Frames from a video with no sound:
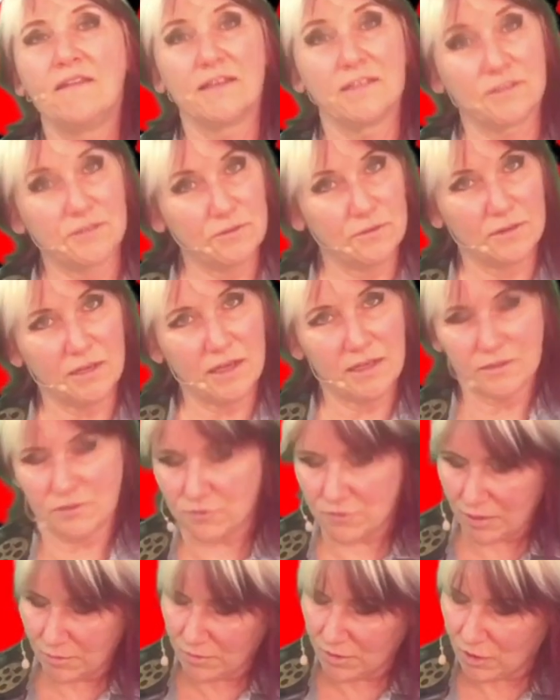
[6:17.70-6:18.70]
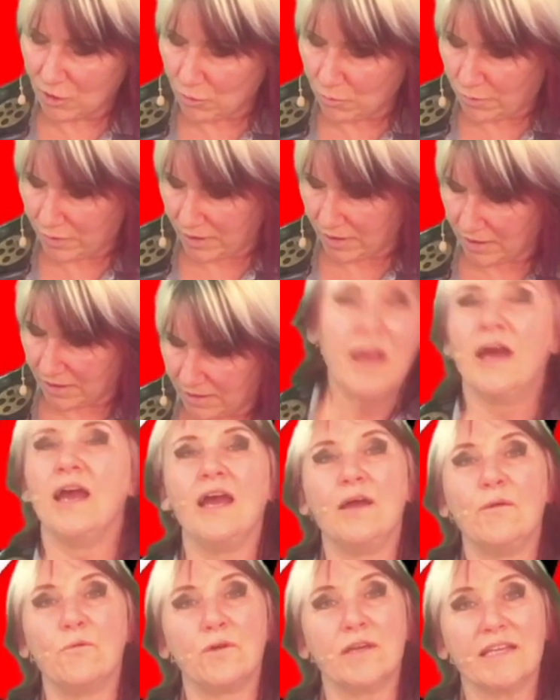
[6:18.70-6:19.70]
then do a tremolo pick.
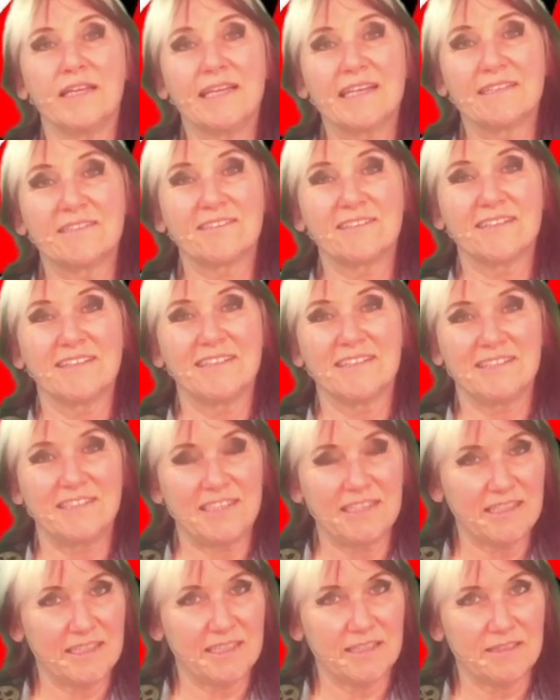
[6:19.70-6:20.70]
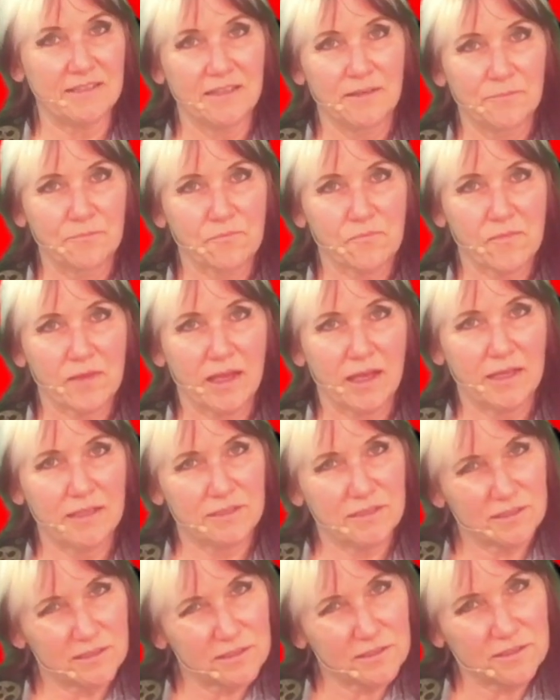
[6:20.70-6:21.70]
And when he gets to the D, he
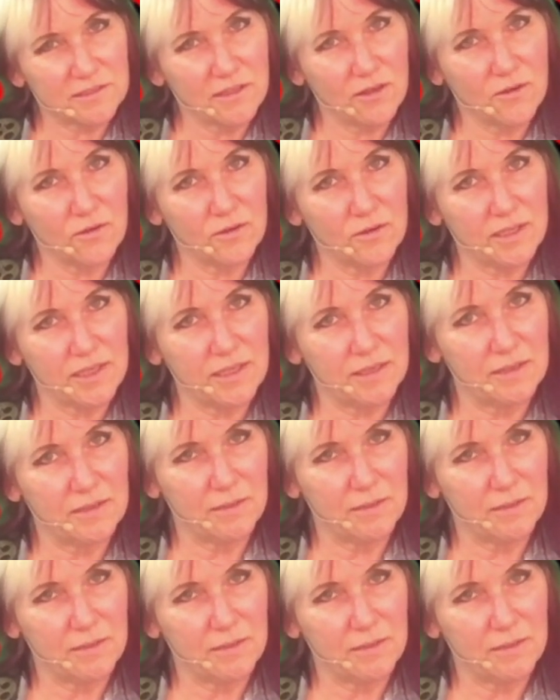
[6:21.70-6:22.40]
just slowly